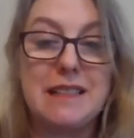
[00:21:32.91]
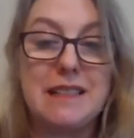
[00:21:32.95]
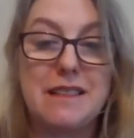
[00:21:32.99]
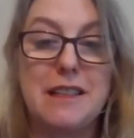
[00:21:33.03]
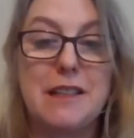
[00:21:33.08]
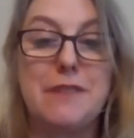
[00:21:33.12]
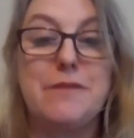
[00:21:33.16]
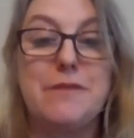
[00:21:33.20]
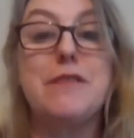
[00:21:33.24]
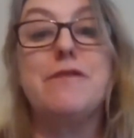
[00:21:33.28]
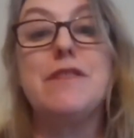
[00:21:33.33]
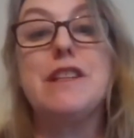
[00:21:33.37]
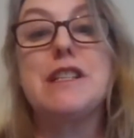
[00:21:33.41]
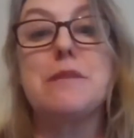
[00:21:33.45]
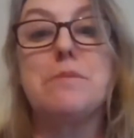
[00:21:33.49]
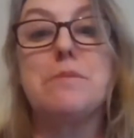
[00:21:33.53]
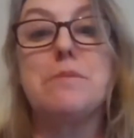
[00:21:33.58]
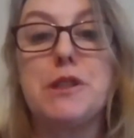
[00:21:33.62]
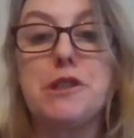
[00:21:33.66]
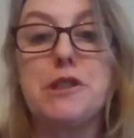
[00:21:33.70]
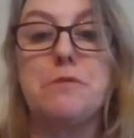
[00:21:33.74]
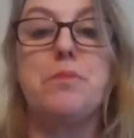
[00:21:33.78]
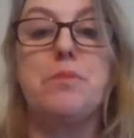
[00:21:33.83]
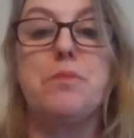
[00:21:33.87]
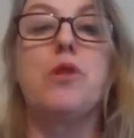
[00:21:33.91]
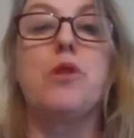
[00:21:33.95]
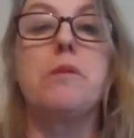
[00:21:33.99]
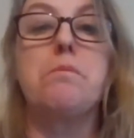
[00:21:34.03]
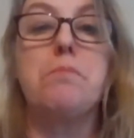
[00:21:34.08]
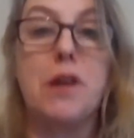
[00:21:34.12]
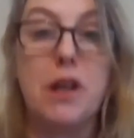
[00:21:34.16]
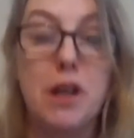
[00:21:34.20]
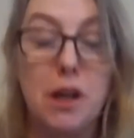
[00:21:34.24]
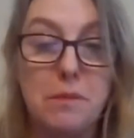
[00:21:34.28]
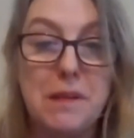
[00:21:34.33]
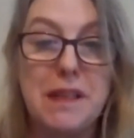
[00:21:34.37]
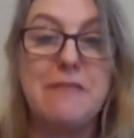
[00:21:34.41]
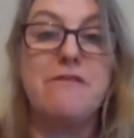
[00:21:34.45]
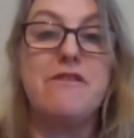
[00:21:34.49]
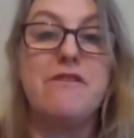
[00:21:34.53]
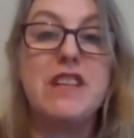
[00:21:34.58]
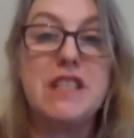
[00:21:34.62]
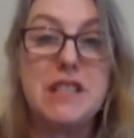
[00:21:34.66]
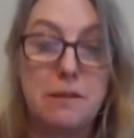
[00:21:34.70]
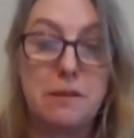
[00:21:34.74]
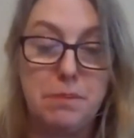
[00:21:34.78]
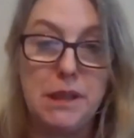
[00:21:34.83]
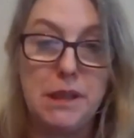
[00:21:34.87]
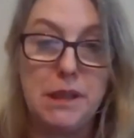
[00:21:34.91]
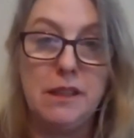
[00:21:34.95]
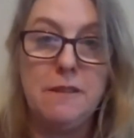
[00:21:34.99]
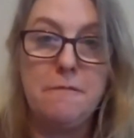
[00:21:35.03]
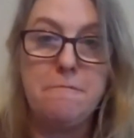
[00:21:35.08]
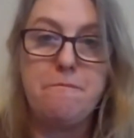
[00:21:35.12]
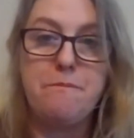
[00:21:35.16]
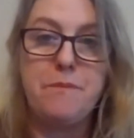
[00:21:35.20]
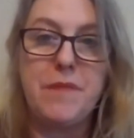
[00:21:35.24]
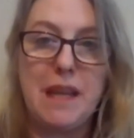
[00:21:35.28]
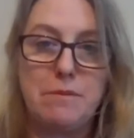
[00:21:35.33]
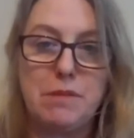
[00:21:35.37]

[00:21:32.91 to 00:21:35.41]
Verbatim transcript: this kind of invisible support becoming visible